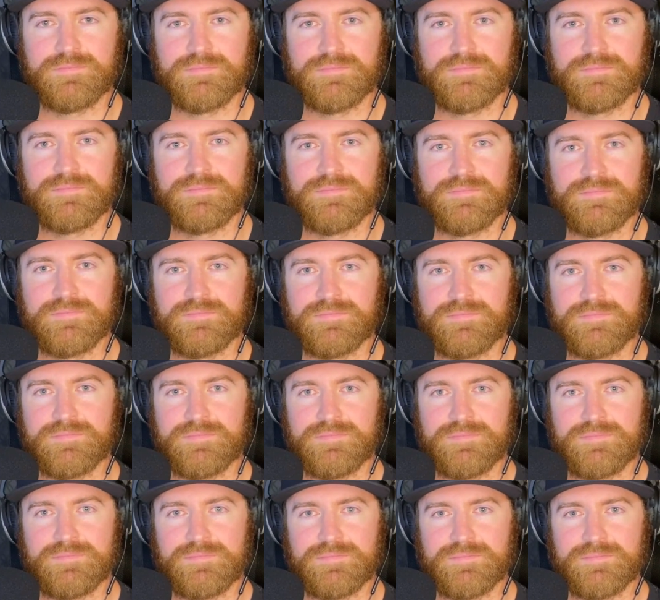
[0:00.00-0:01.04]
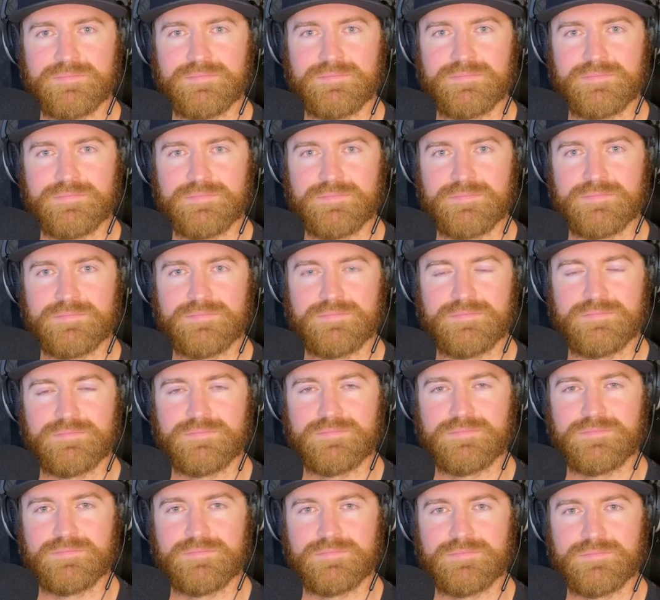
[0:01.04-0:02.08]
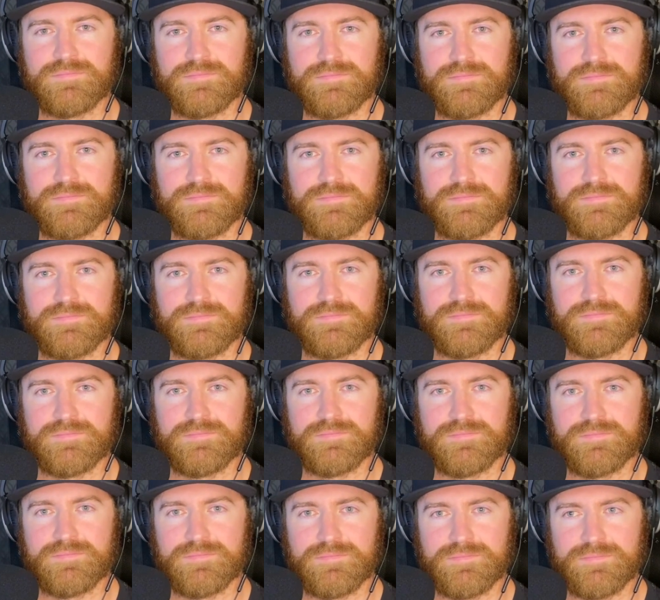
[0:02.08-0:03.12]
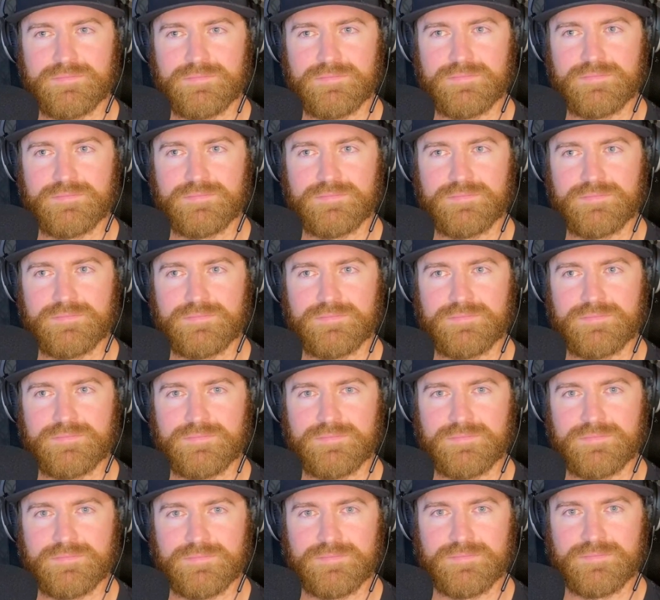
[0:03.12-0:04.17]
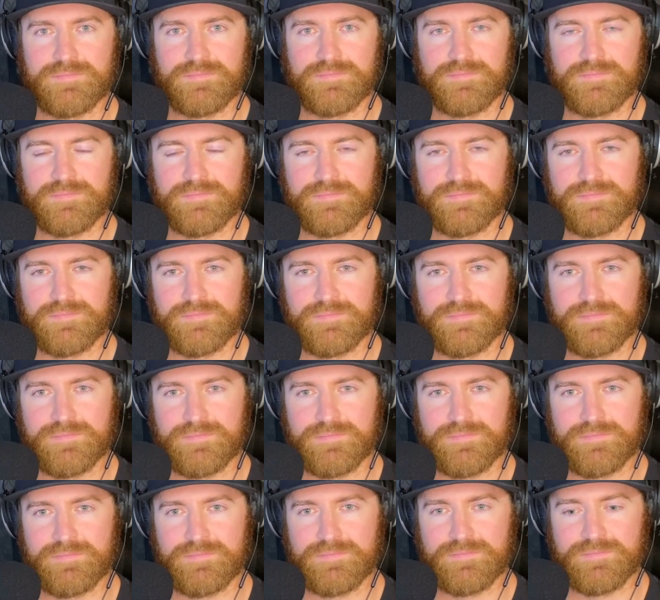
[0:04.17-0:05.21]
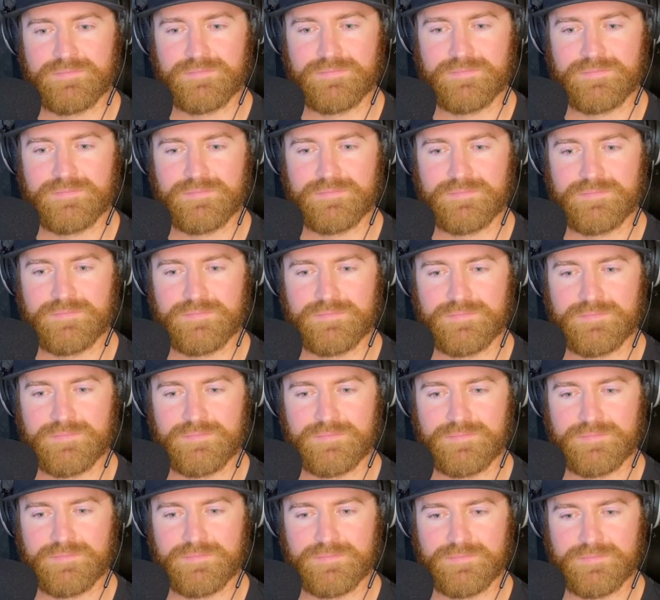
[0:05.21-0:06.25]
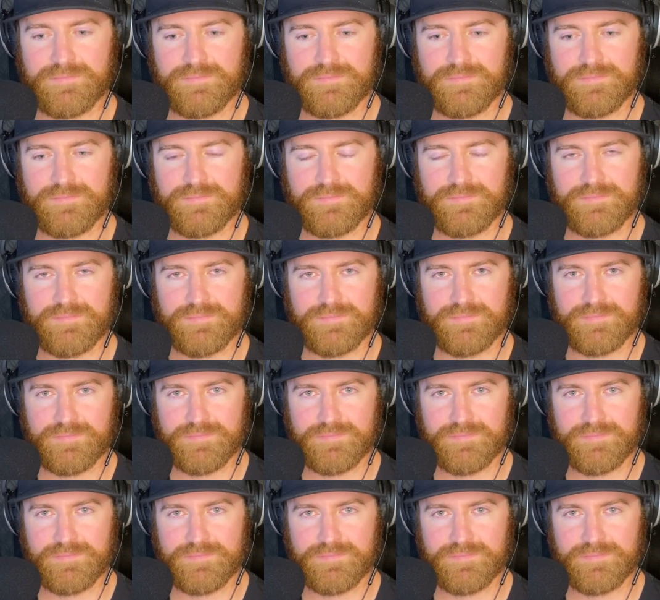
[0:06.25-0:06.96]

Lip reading: No words are spoken by the person on screen.